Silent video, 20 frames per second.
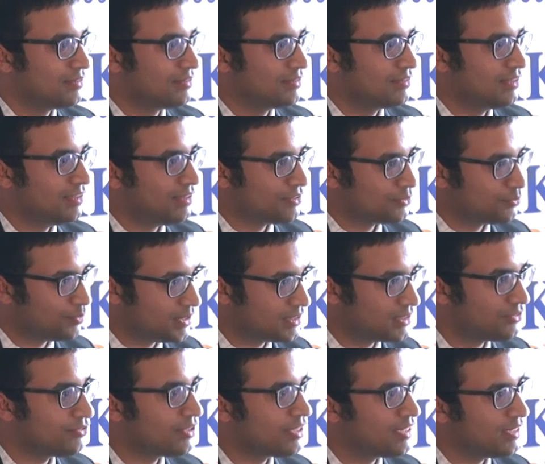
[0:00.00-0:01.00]
Sir,
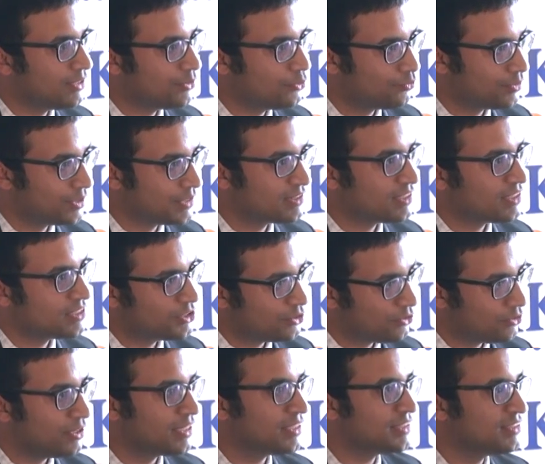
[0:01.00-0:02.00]
specifically to West
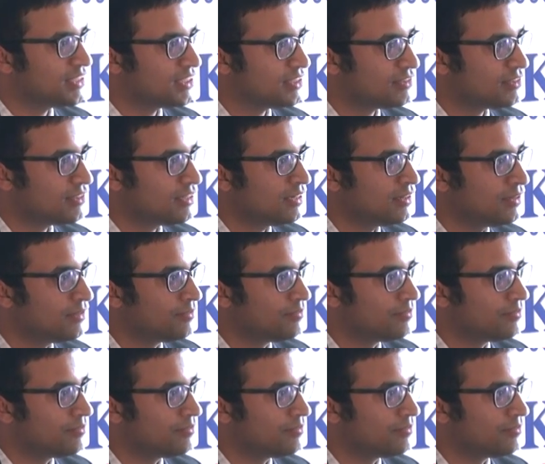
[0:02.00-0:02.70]
Asia or in general?